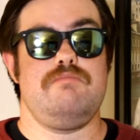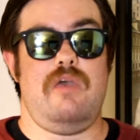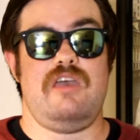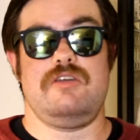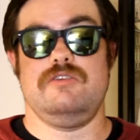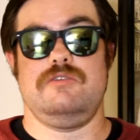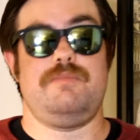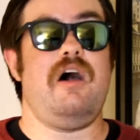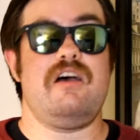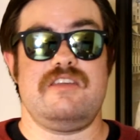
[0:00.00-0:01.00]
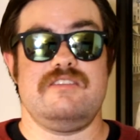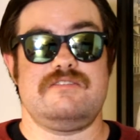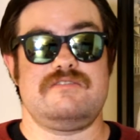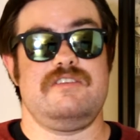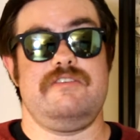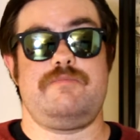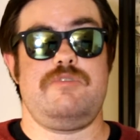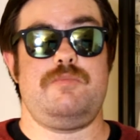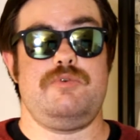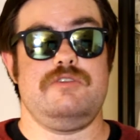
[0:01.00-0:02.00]
mangled bodies of
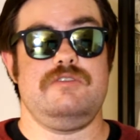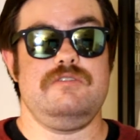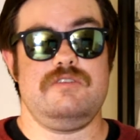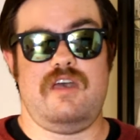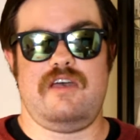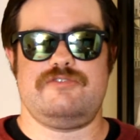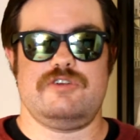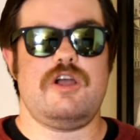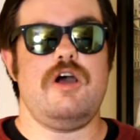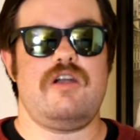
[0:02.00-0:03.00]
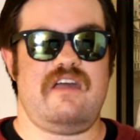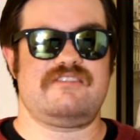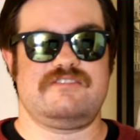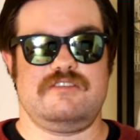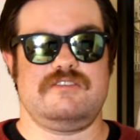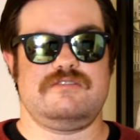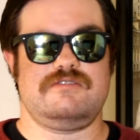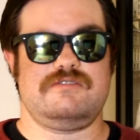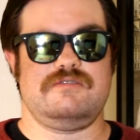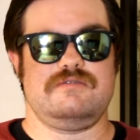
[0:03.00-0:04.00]
people after car
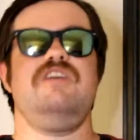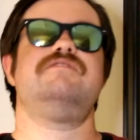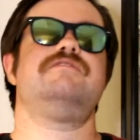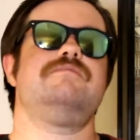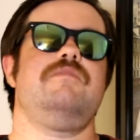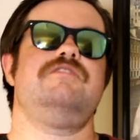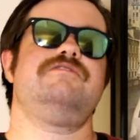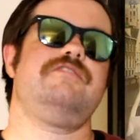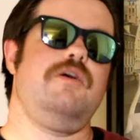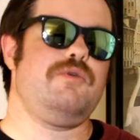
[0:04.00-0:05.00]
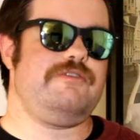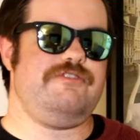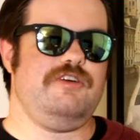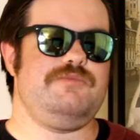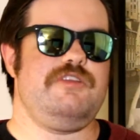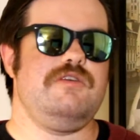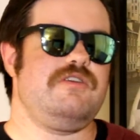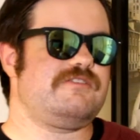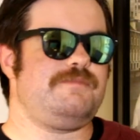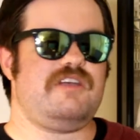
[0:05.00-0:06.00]
accidents. It's a slower film than you'd
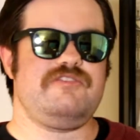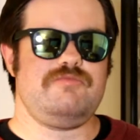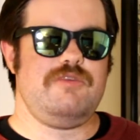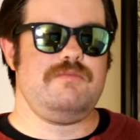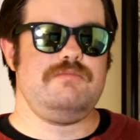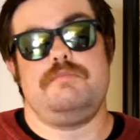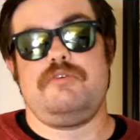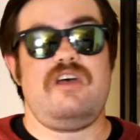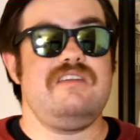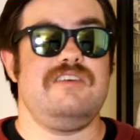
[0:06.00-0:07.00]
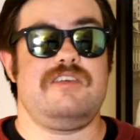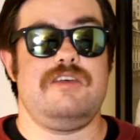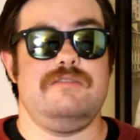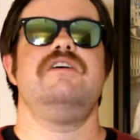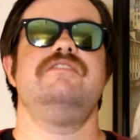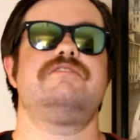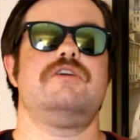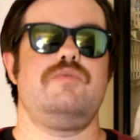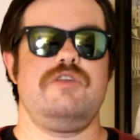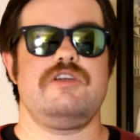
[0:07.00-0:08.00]
expect from him, but I dig it. His
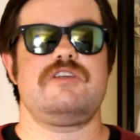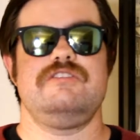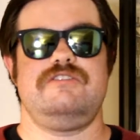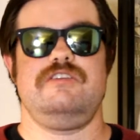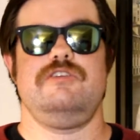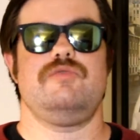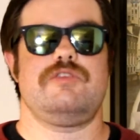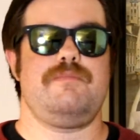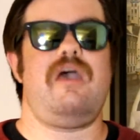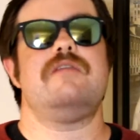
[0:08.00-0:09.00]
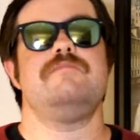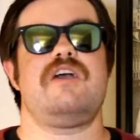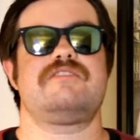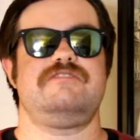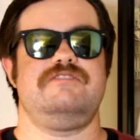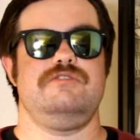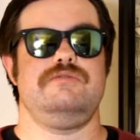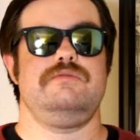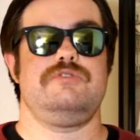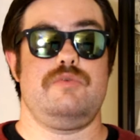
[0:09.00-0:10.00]
career continued with Mad Max
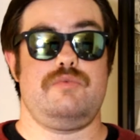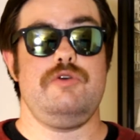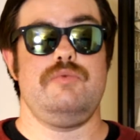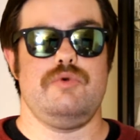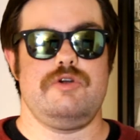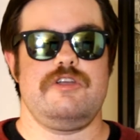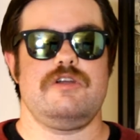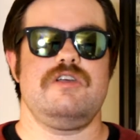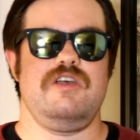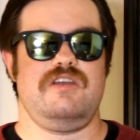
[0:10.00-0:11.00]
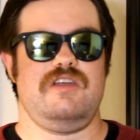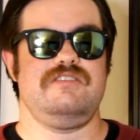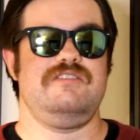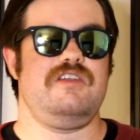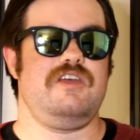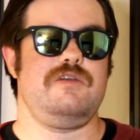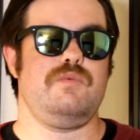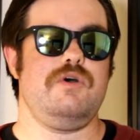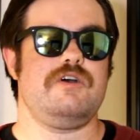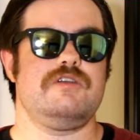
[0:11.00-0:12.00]
2: The Road Warrior in 1981,